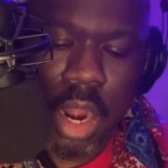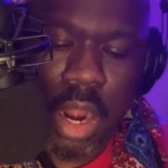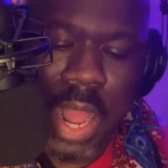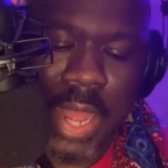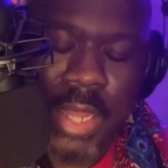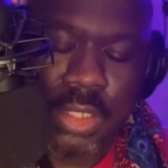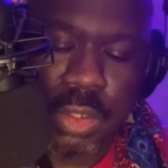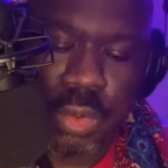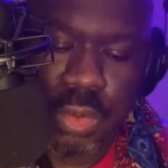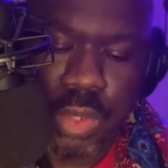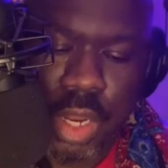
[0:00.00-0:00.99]
Her eyes
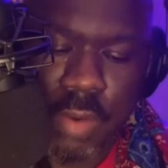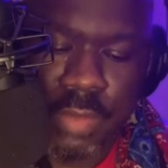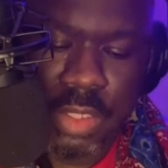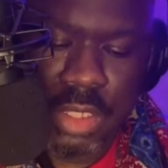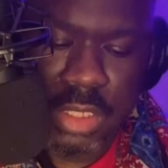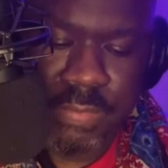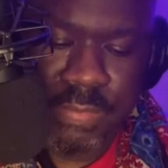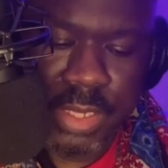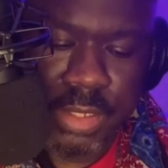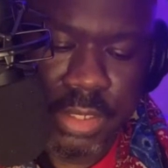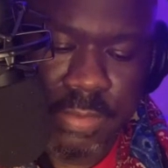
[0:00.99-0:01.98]
hold nervousness,
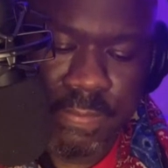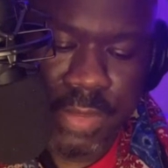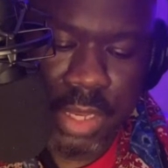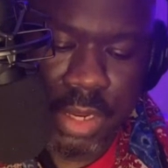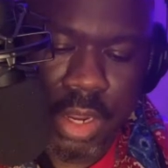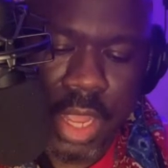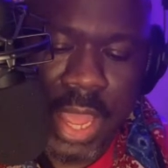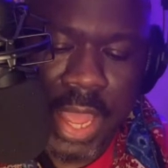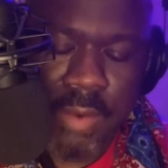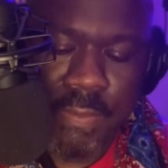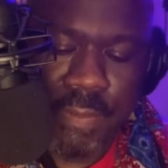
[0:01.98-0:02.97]
flickers of fear,
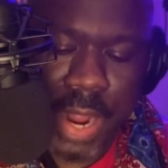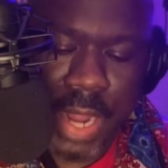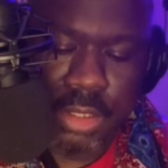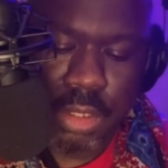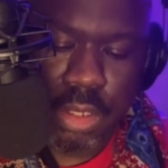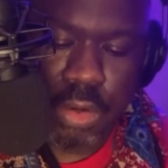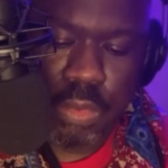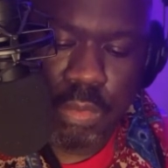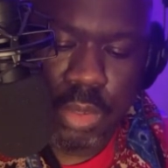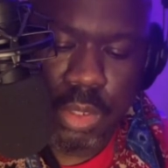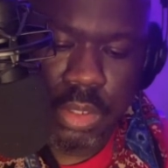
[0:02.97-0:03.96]
and a fragile
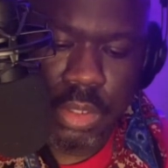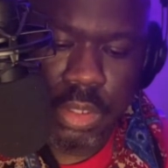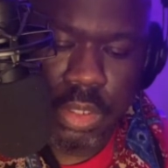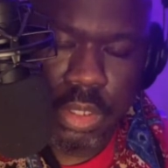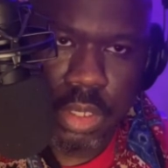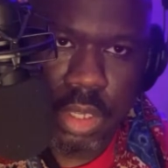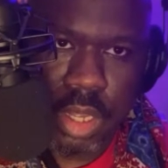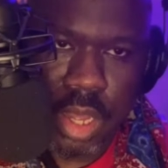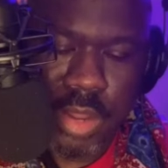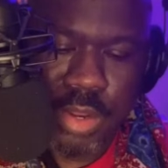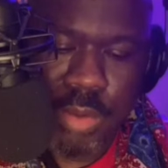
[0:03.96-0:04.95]
hope.
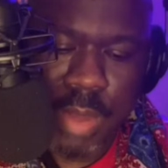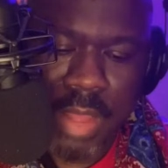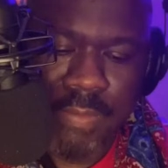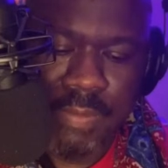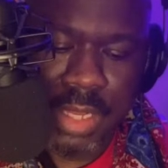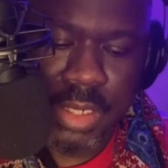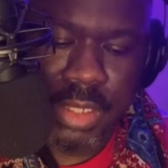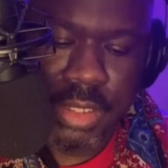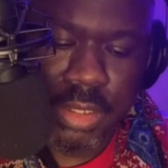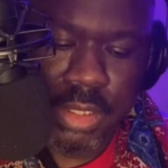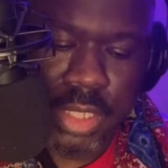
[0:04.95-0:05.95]
Under my
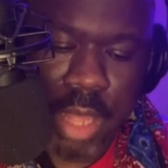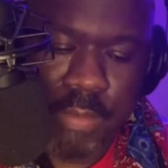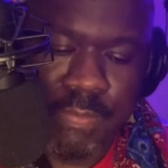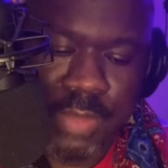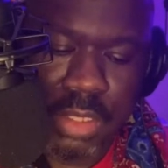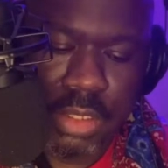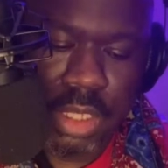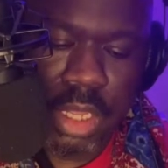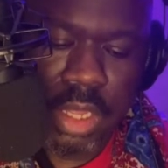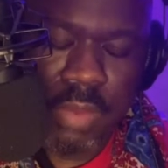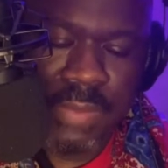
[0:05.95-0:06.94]
fingers, her scalp feels
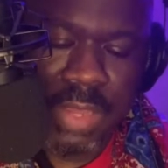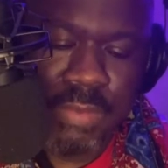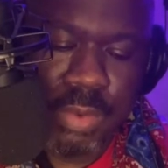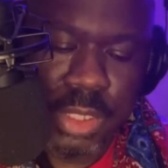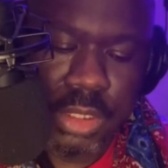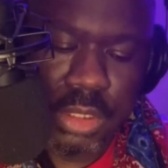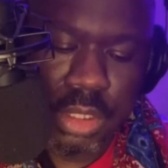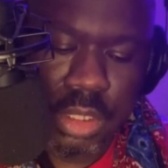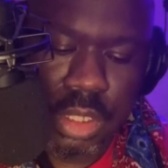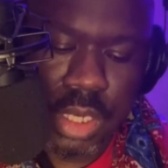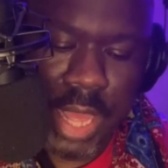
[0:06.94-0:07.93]
feverish,
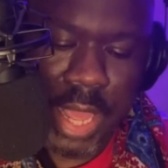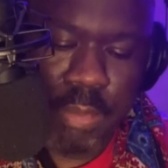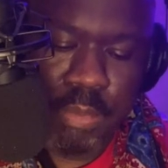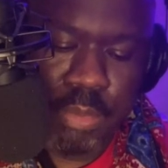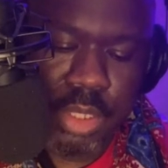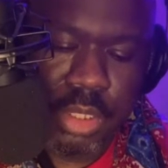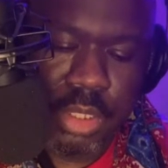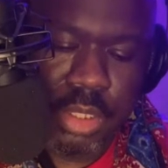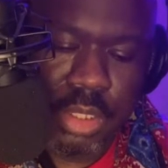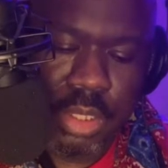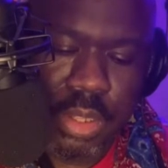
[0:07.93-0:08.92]
damp.
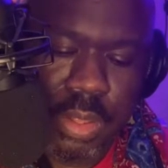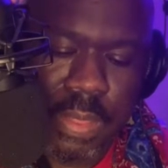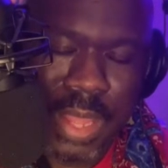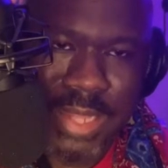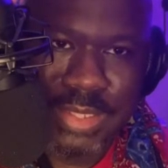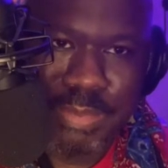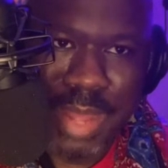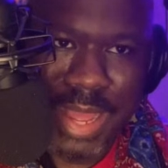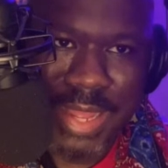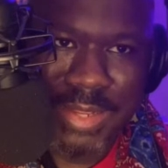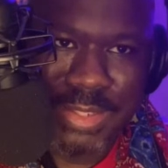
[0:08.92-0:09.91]
I
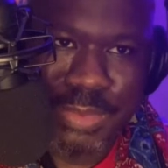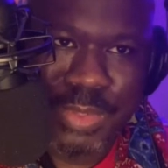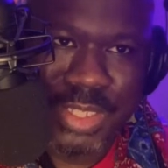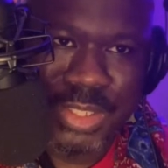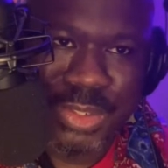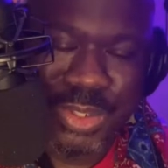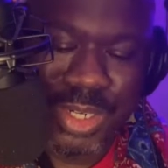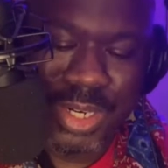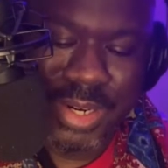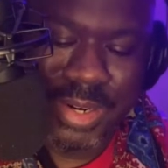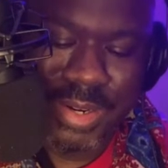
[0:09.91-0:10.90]
smile to reassure
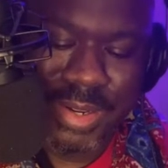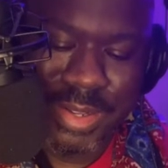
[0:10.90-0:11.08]
her.